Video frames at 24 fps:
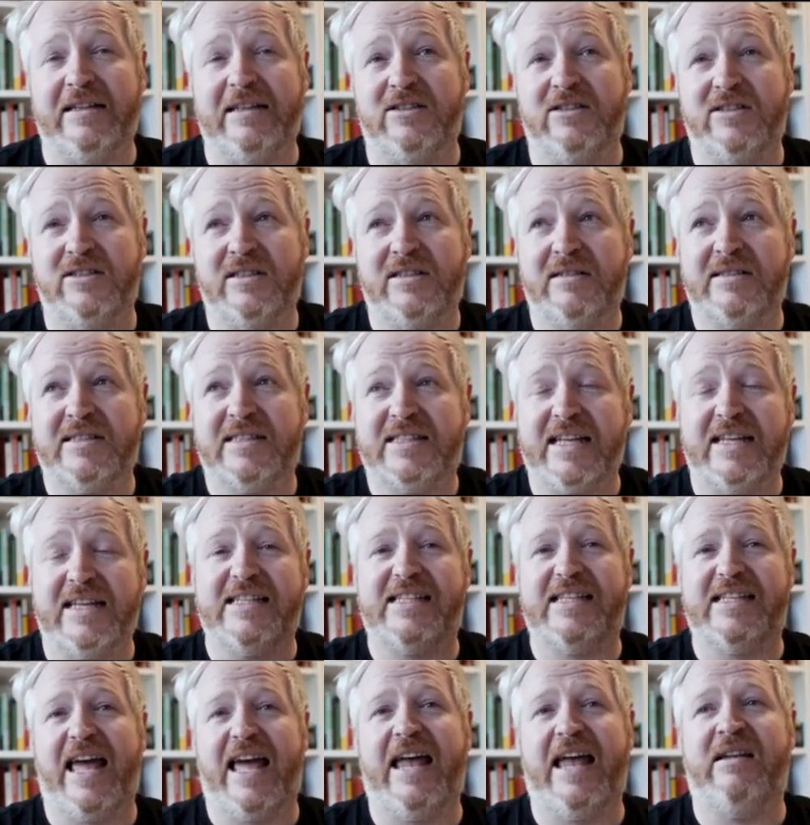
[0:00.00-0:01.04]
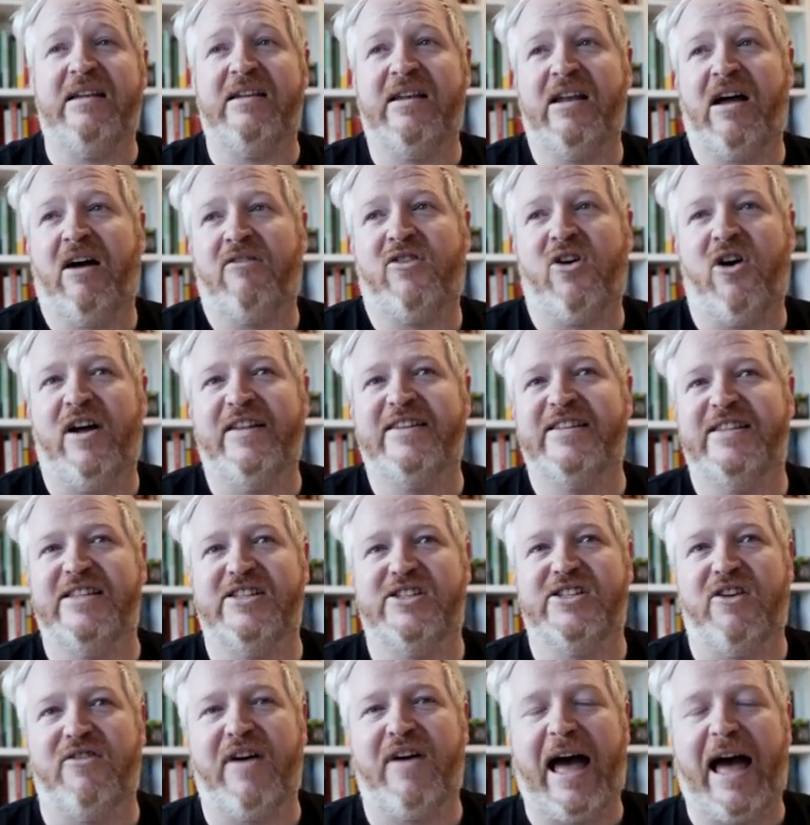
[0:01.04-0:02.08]
And since then, I've got into
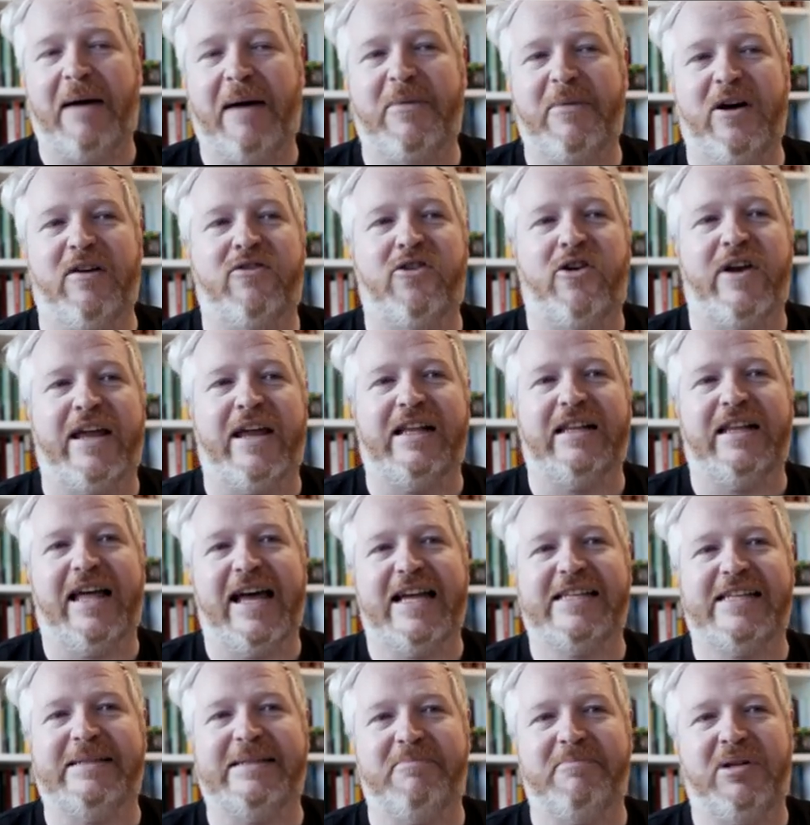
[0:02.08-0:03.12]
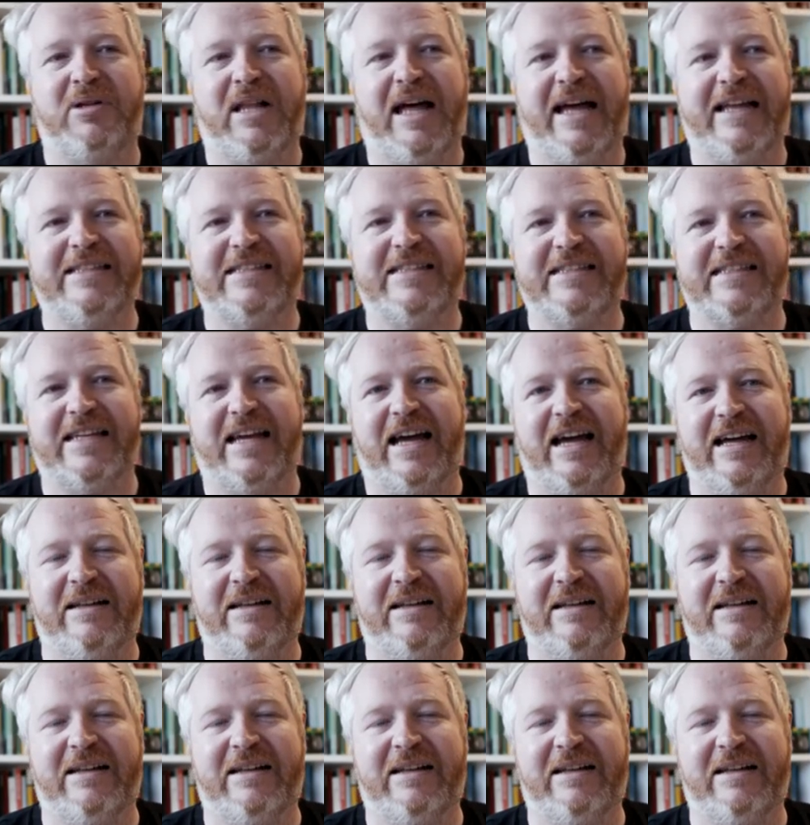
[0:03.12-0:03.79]
this sort of habit of creating lesson plans.